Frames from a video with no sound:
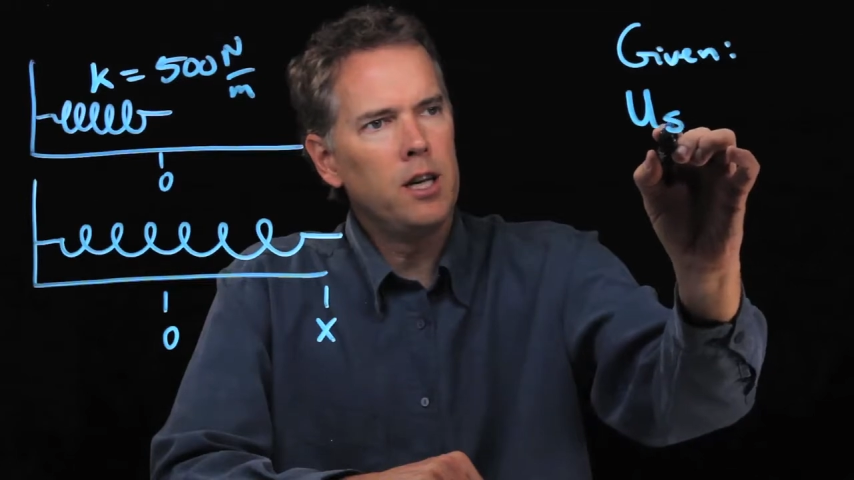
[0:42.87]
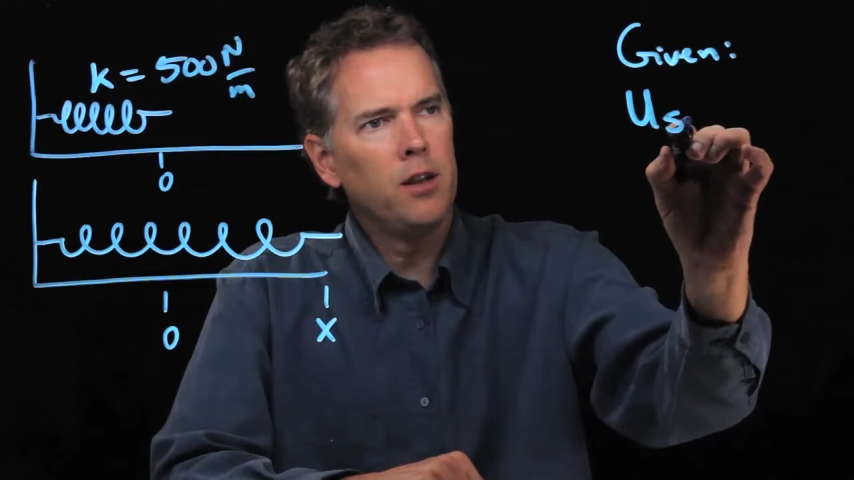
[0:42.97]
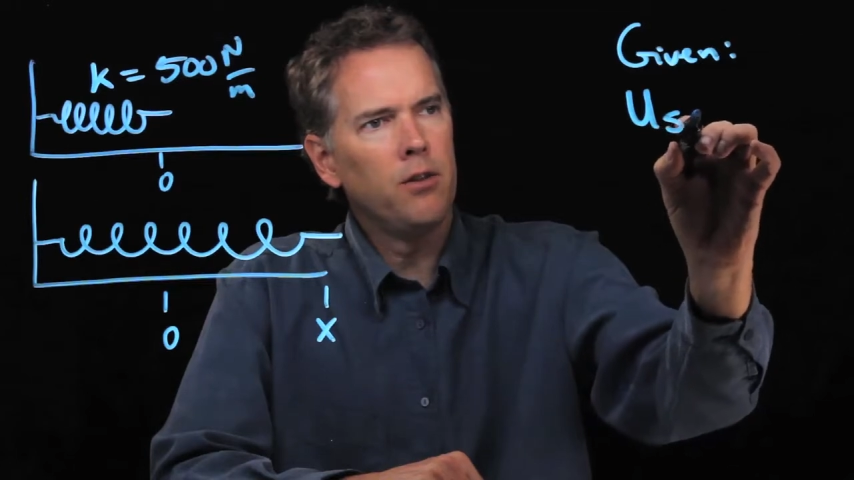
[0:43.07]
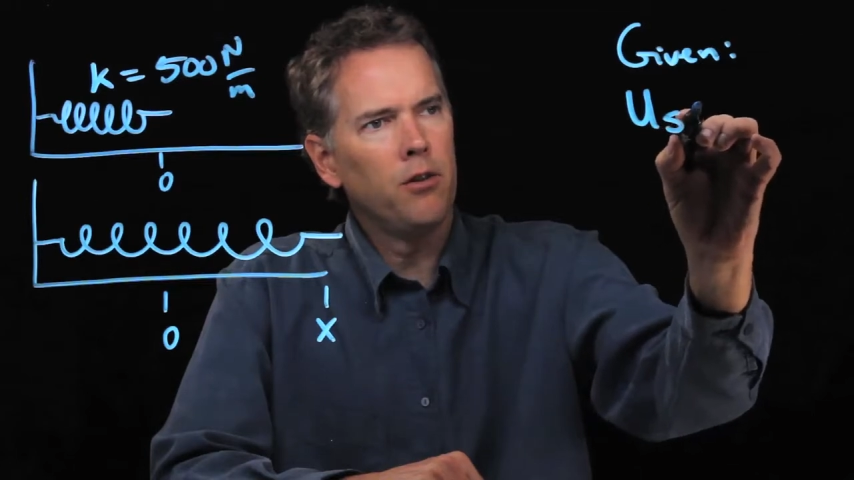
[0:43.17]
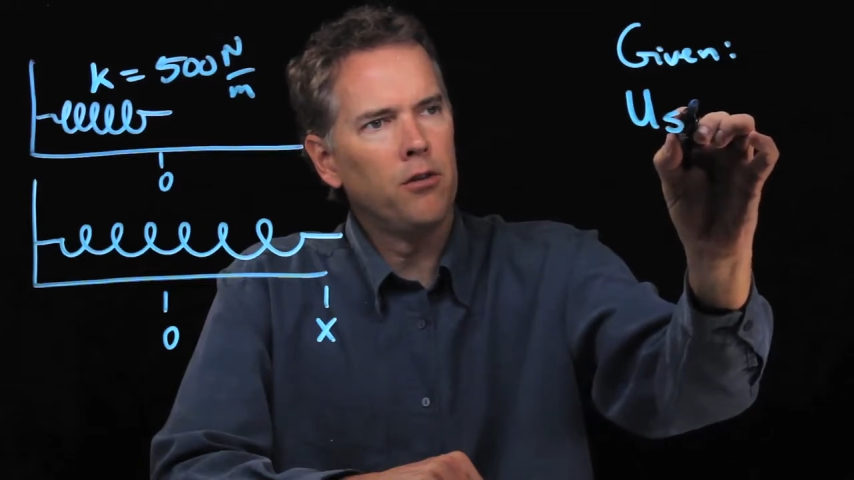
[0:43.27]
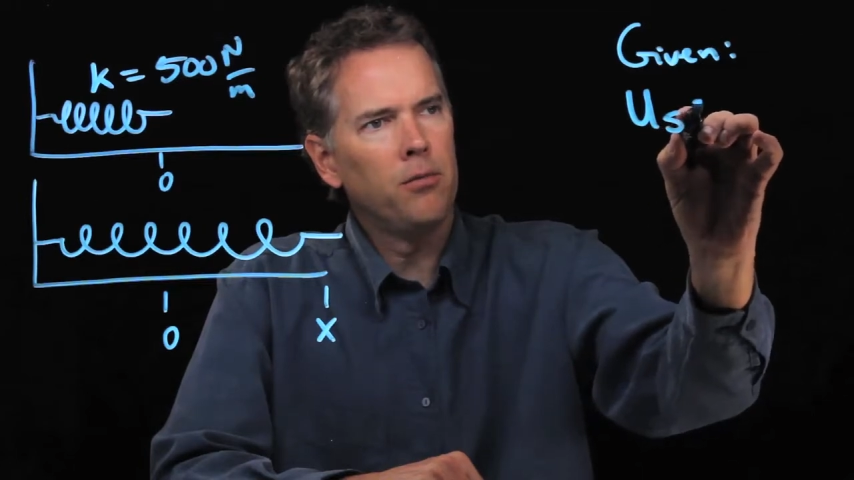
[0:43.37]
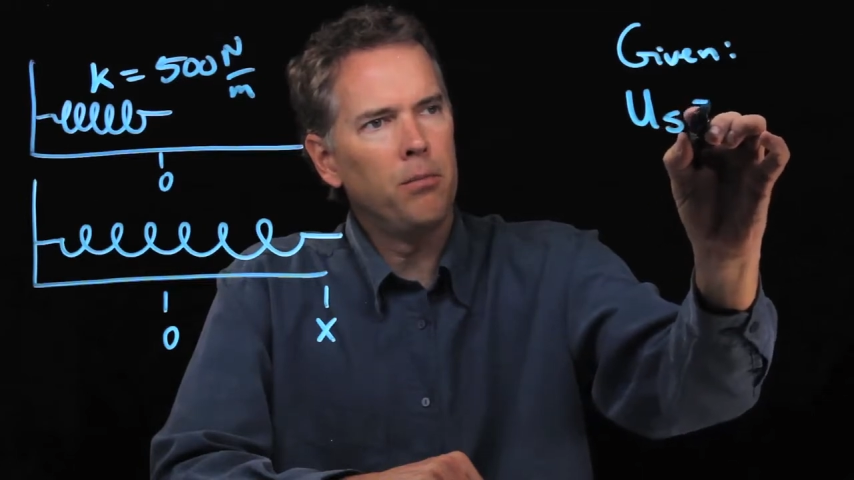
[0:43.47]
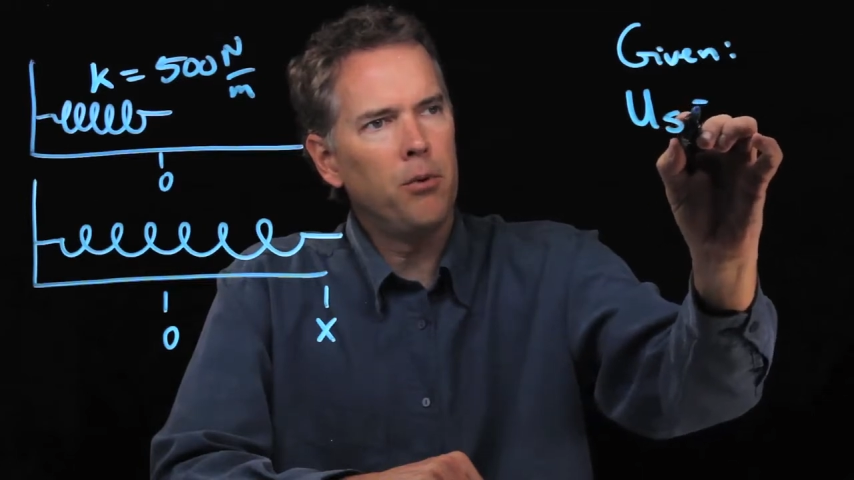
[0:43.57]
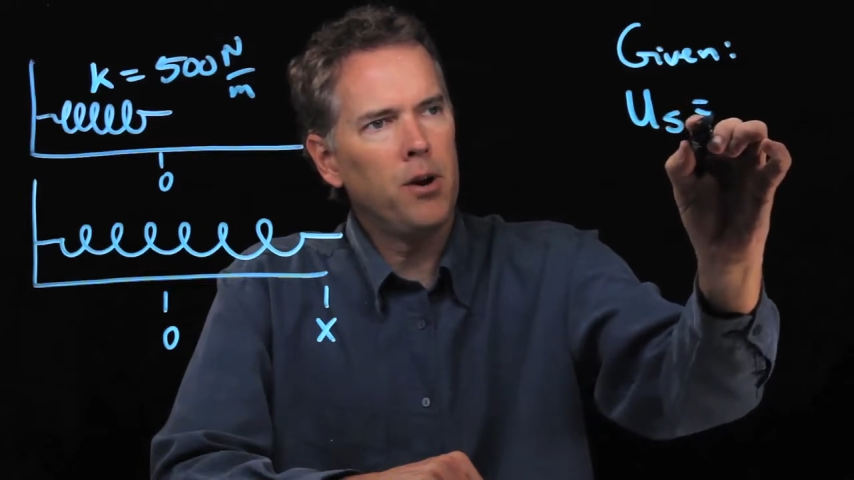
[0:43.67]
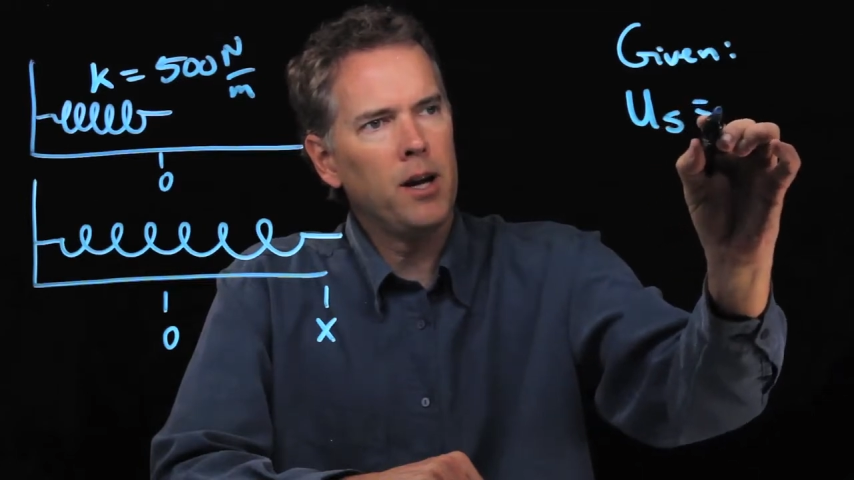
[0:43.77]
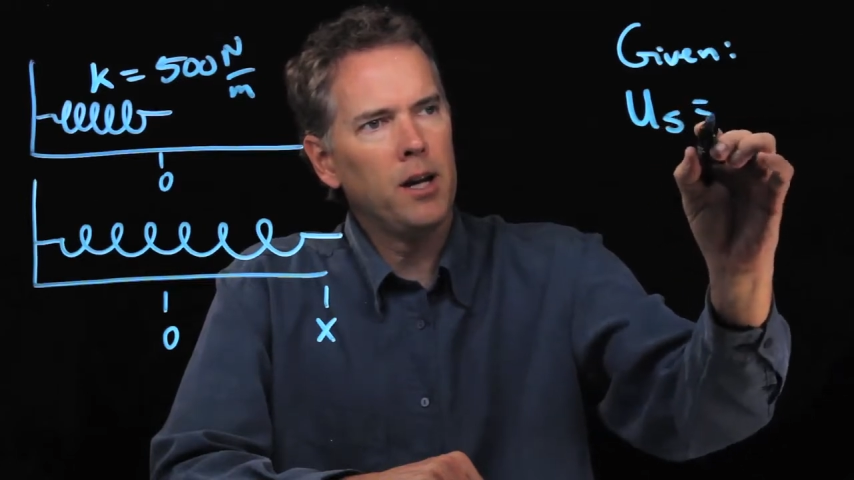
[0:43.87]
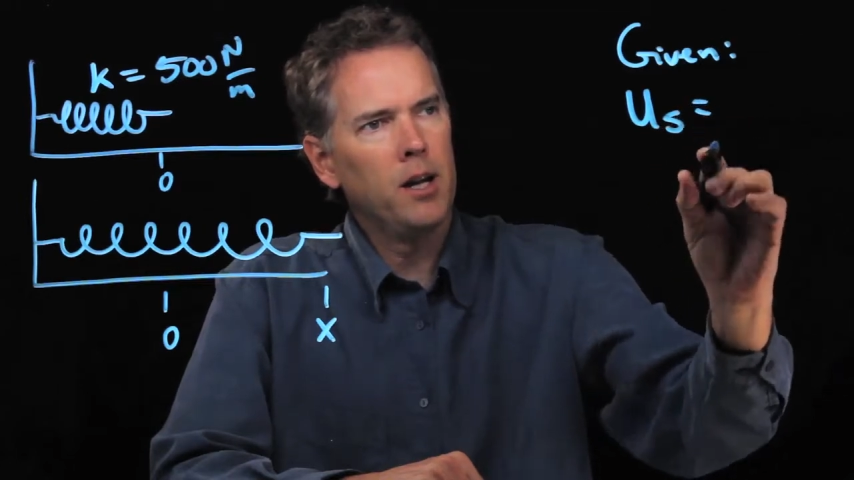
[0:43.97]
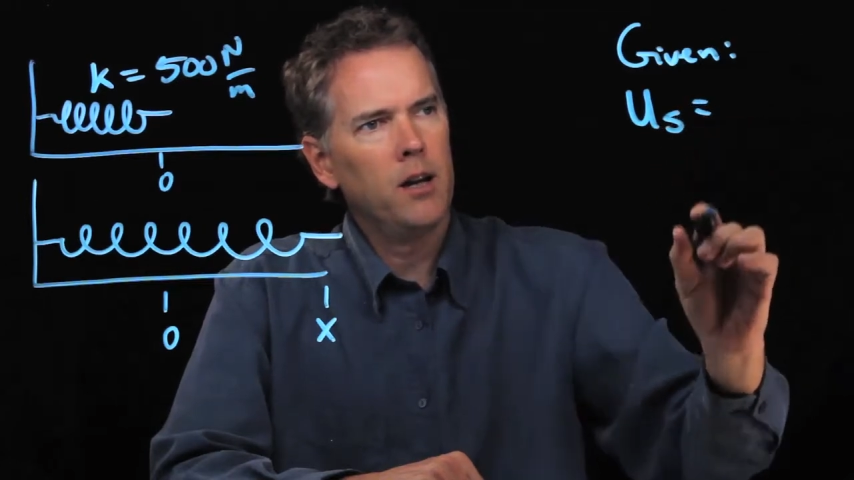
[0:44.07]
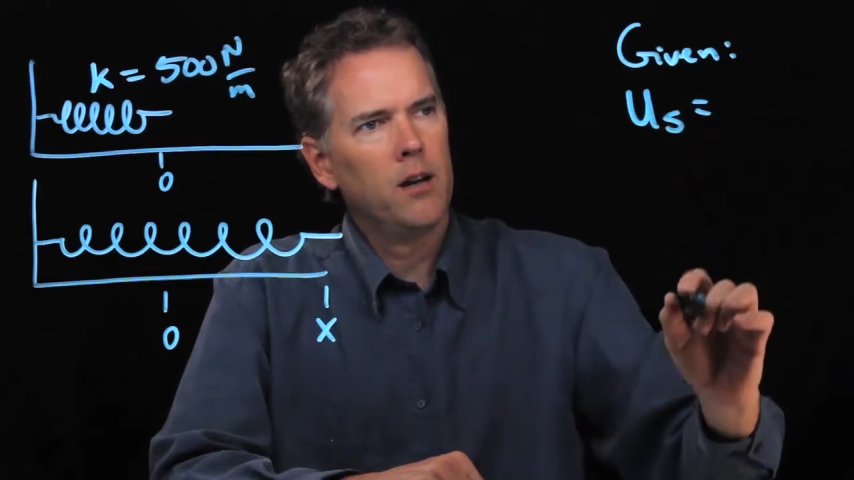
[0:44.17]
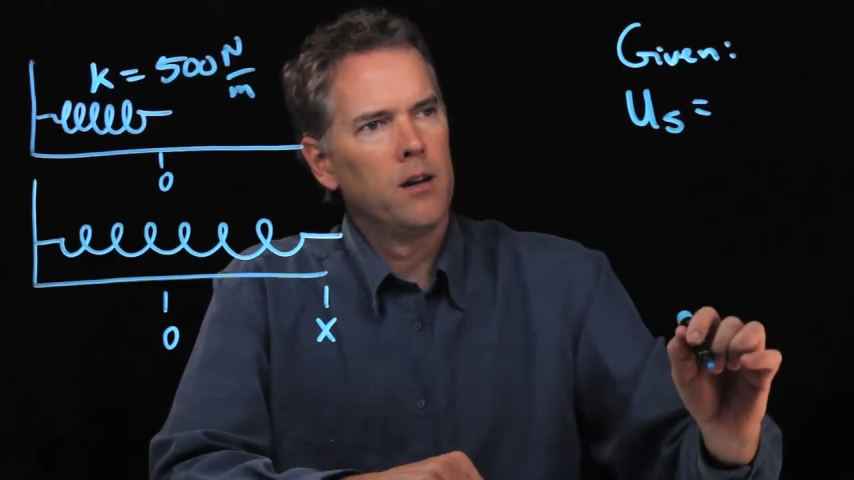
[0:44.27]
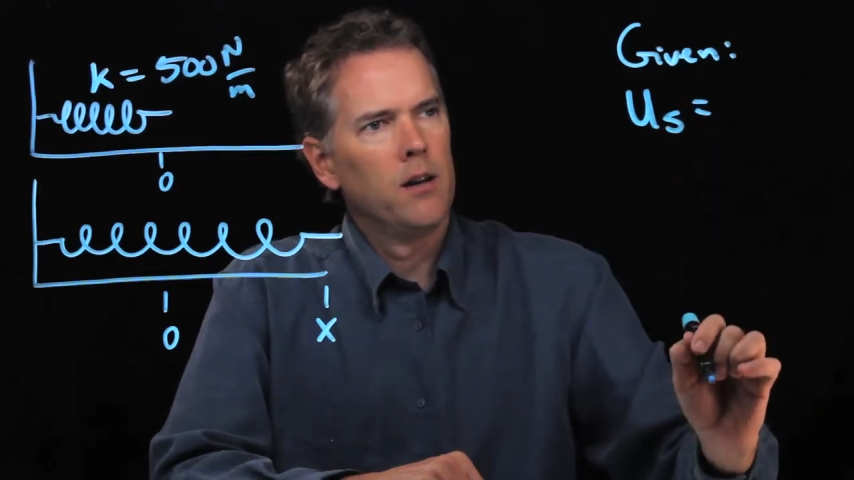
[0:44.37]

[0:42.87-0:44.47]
in the spring